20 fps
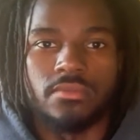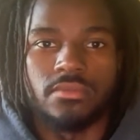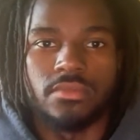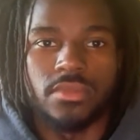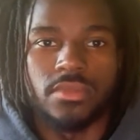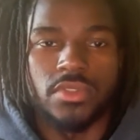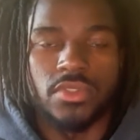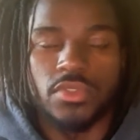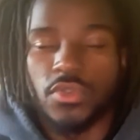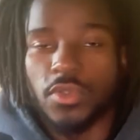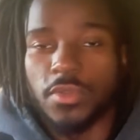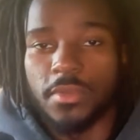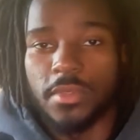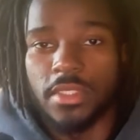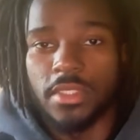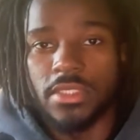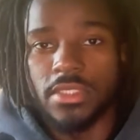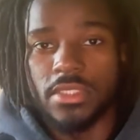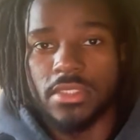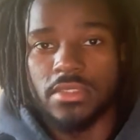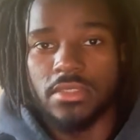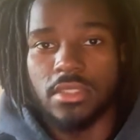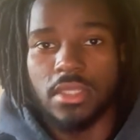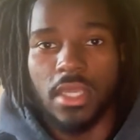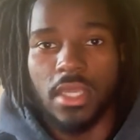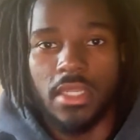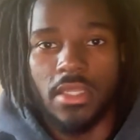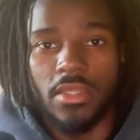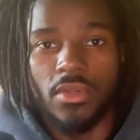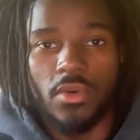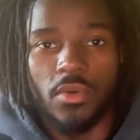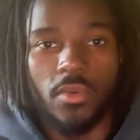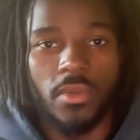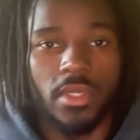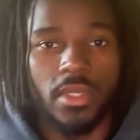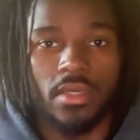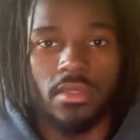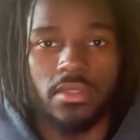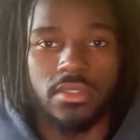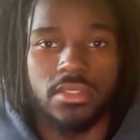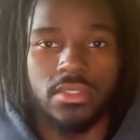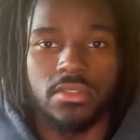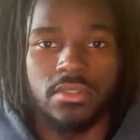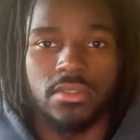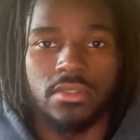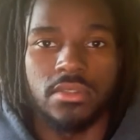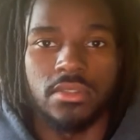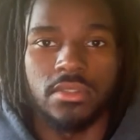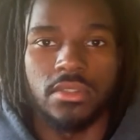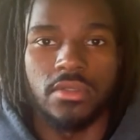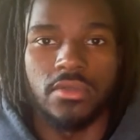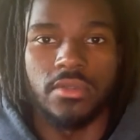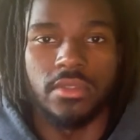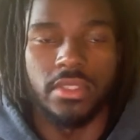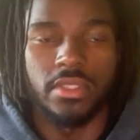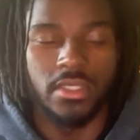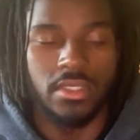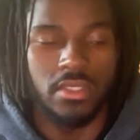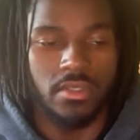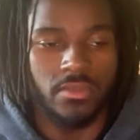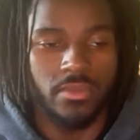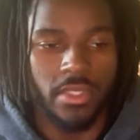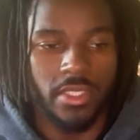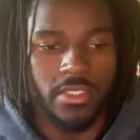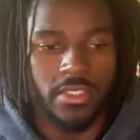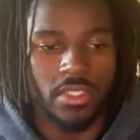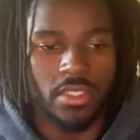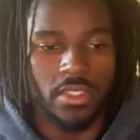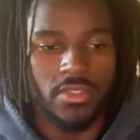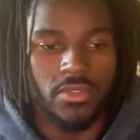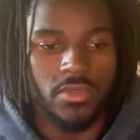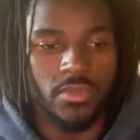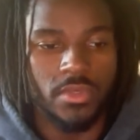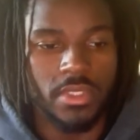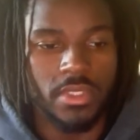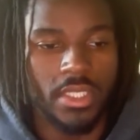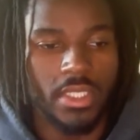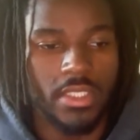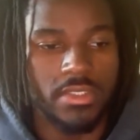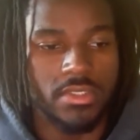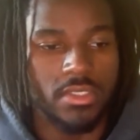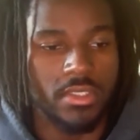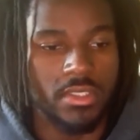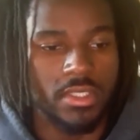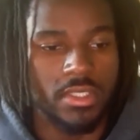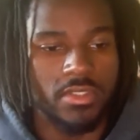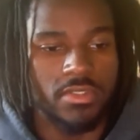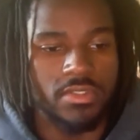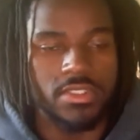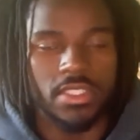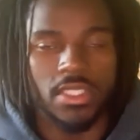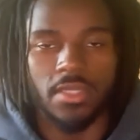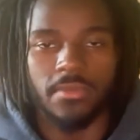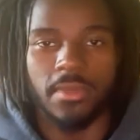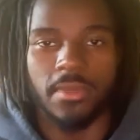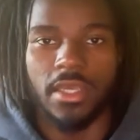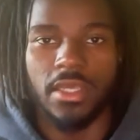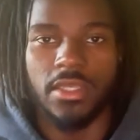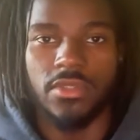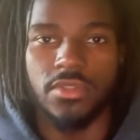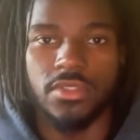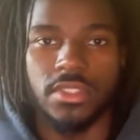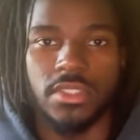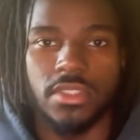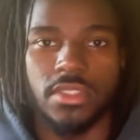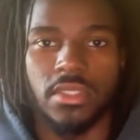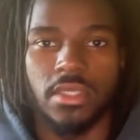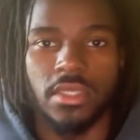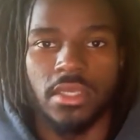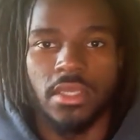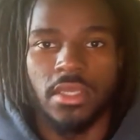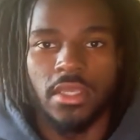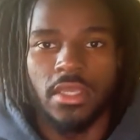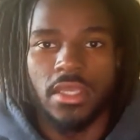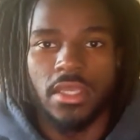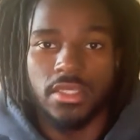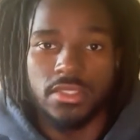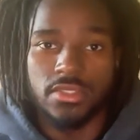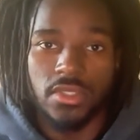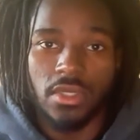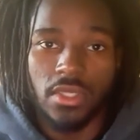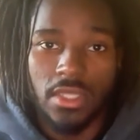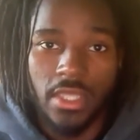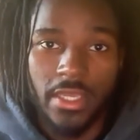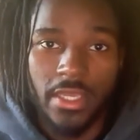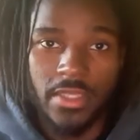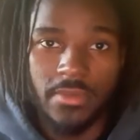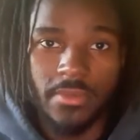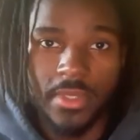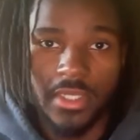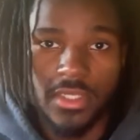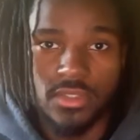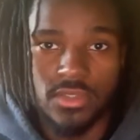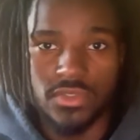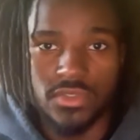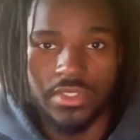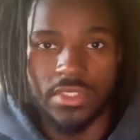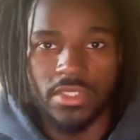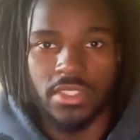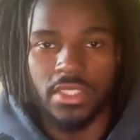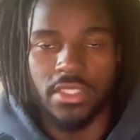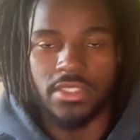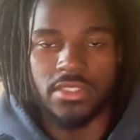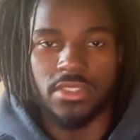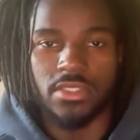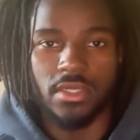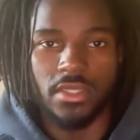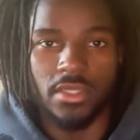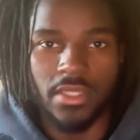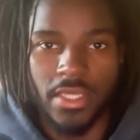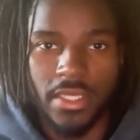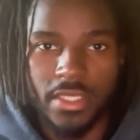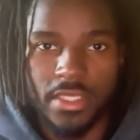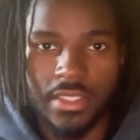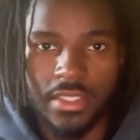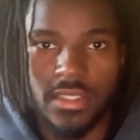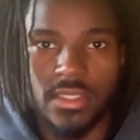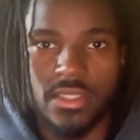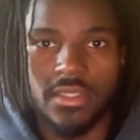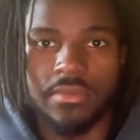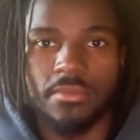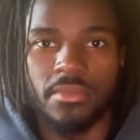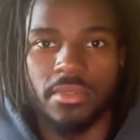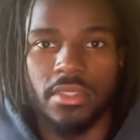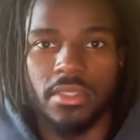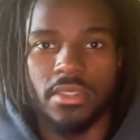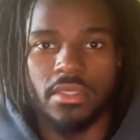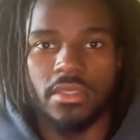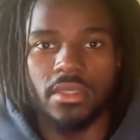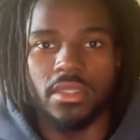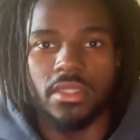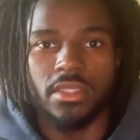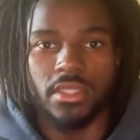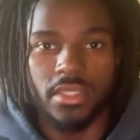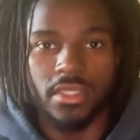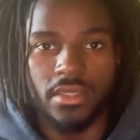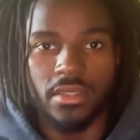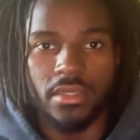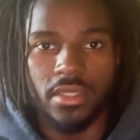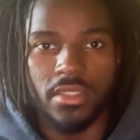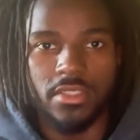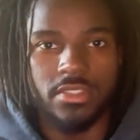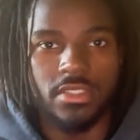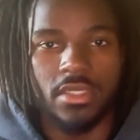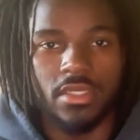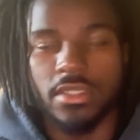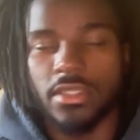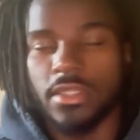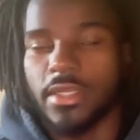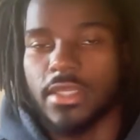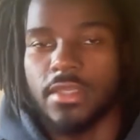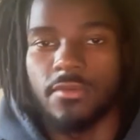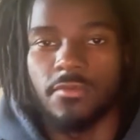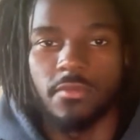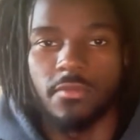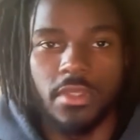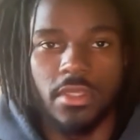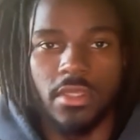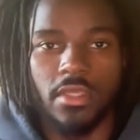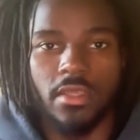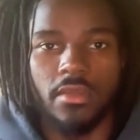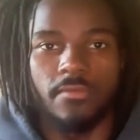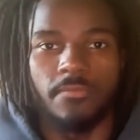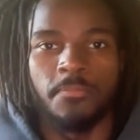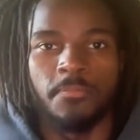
just do it because I didn't know what else. And then when I started doing it, I started understanding my energy, and I started liking my energy, and I started liking being clear. I started liking being